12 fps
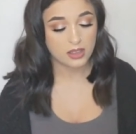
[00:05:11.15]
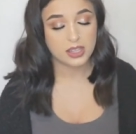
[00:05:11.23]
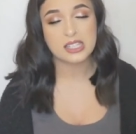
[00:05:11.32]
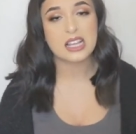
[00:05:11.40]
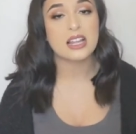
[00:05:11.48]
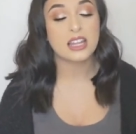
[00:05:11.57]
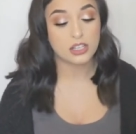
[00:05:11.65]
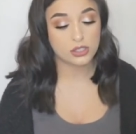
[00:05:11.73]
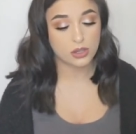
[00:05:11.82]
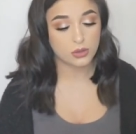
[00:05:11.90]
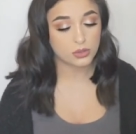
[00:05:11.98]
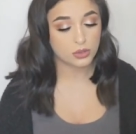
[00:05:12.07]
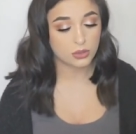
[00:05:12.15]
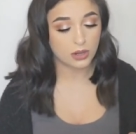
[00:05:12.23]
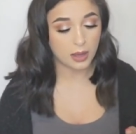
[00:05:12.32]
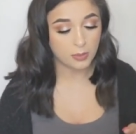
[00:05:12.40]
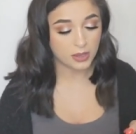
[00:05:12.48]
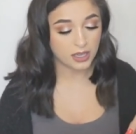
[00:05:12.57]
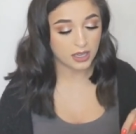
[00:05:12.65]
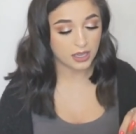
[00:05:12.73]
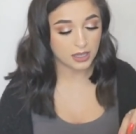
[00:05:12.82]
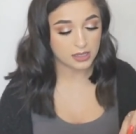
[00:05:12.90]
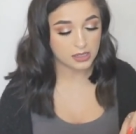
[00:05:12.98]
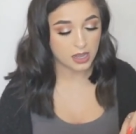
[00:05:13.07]
These got like so screwed up
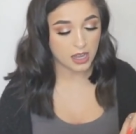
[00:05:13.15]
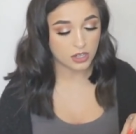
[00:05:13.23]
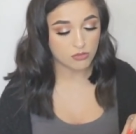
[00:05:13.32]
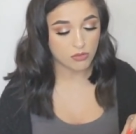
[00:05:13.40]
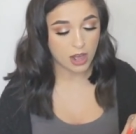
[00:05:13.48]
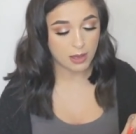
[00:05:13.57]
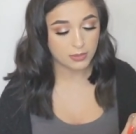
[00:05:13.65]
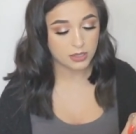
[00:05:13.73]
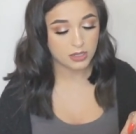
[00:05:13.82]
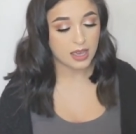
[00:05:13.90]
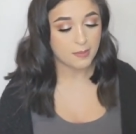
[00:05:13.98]
because I dropped